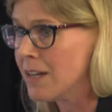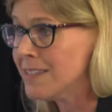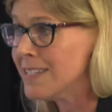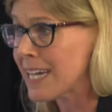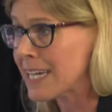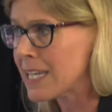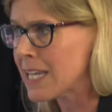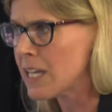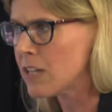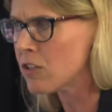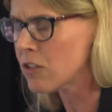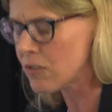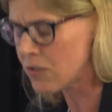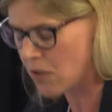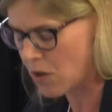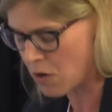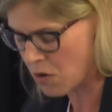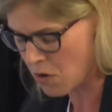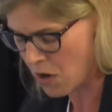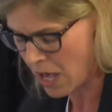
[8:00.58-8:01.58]
decade or
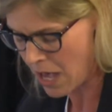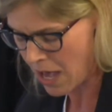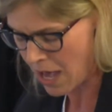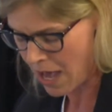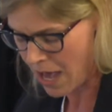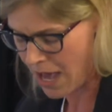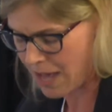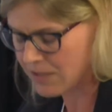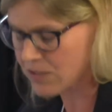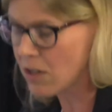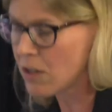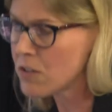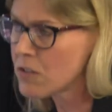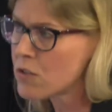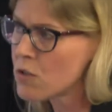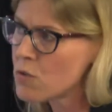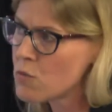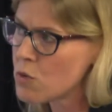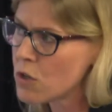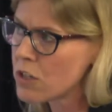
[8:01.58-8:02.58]
so has
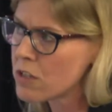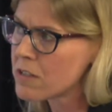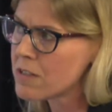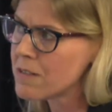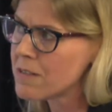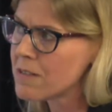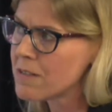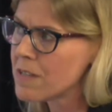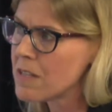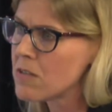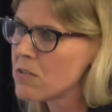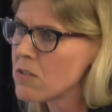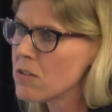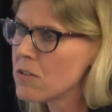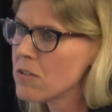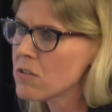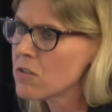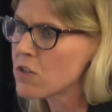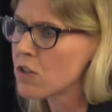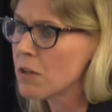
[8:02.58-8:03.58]
also worked to
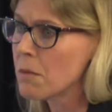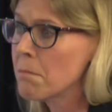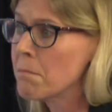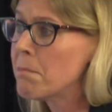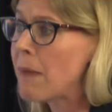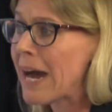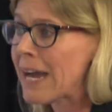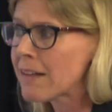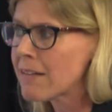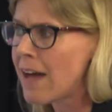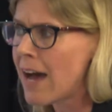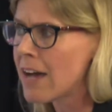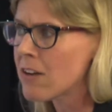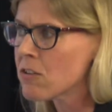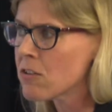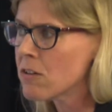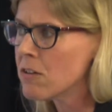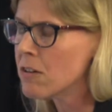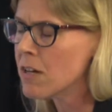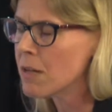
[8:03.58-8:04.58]
seal certain
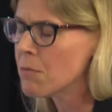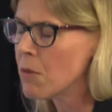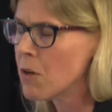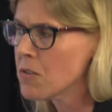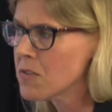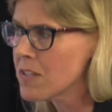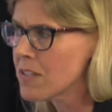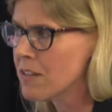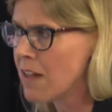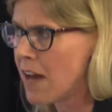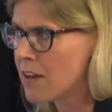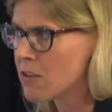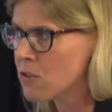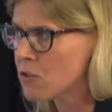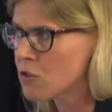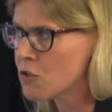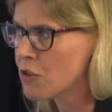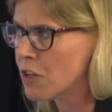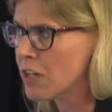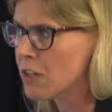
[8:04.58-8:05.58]
bilateral and
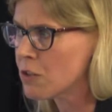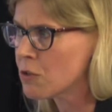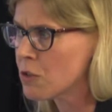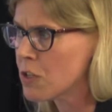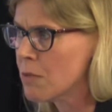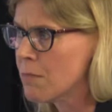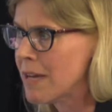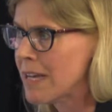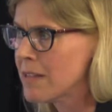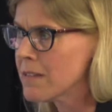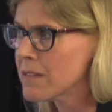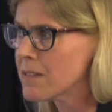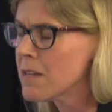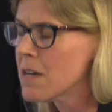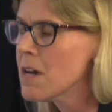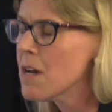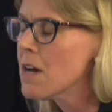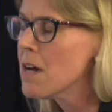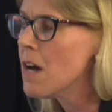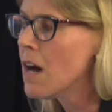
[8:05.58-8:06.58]
multilateral trade agreements,
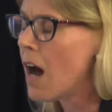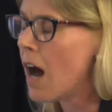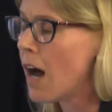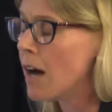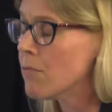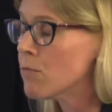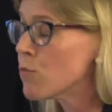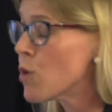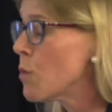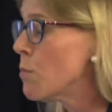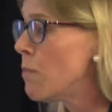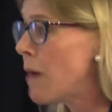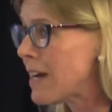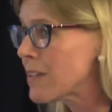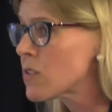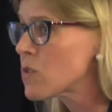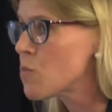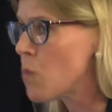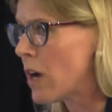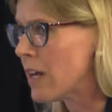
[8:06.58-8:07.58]

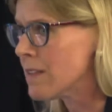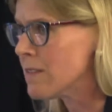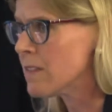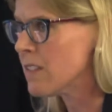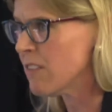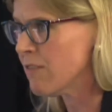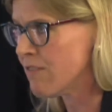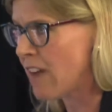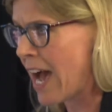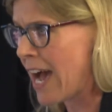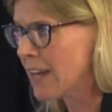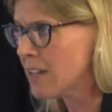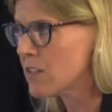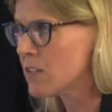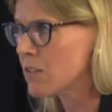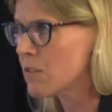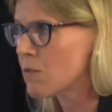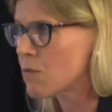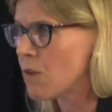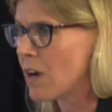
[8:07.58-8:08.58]
robust ones, in fact,
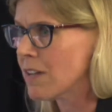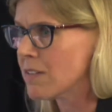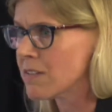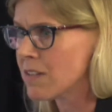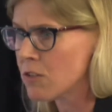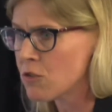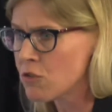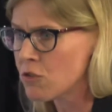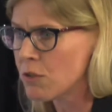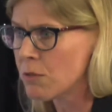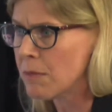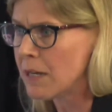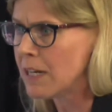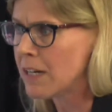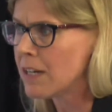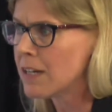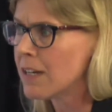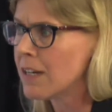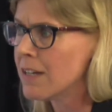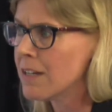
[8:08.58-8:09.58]
throughout Central
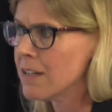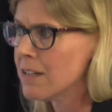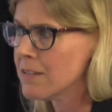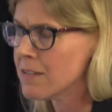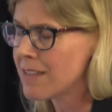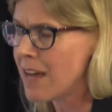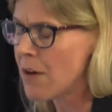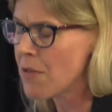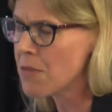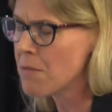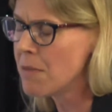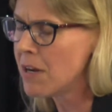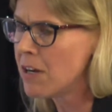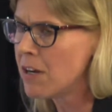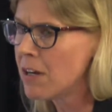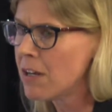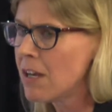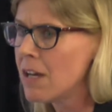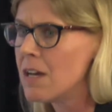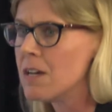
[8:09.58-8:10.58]
America and South
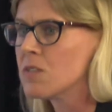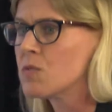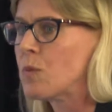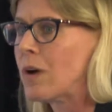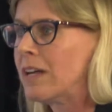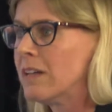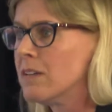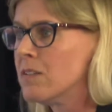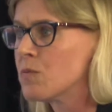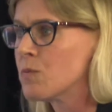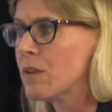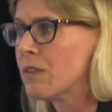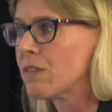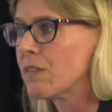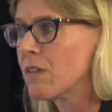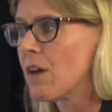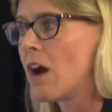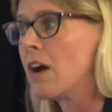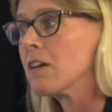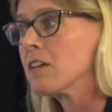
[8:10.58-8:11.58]
America, as well as
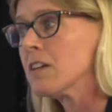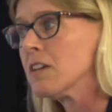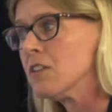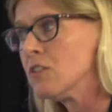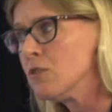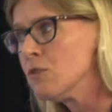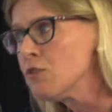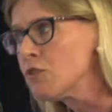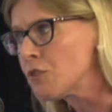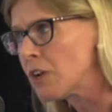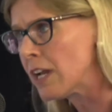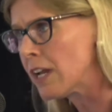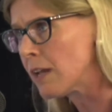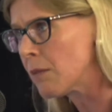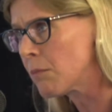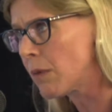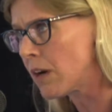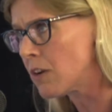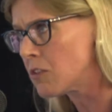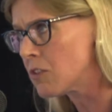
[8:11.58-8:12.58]
with our EU
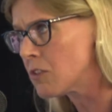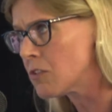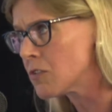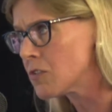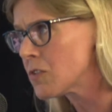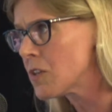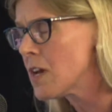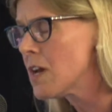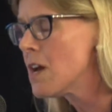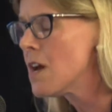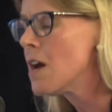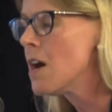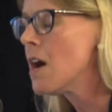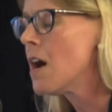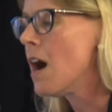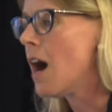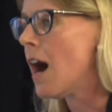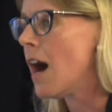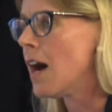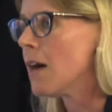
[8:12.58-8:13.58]
trading partners.
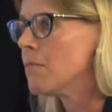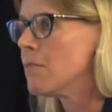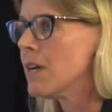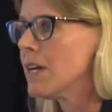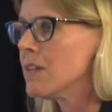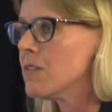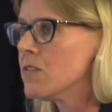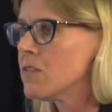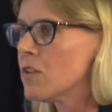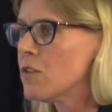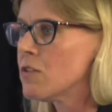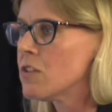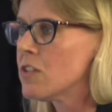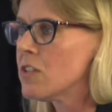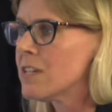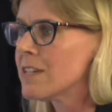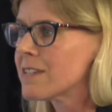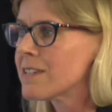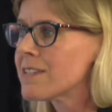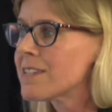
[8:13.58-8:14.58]
And so to
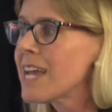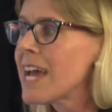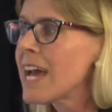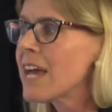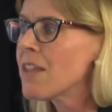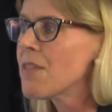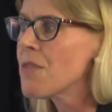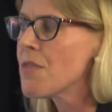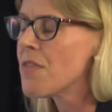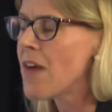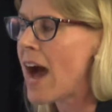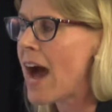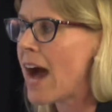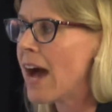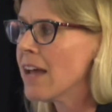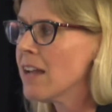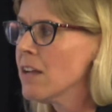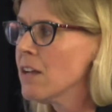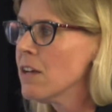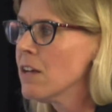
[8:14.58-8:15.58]
the extent
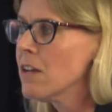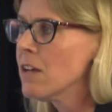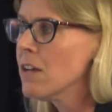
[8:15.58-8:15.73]
that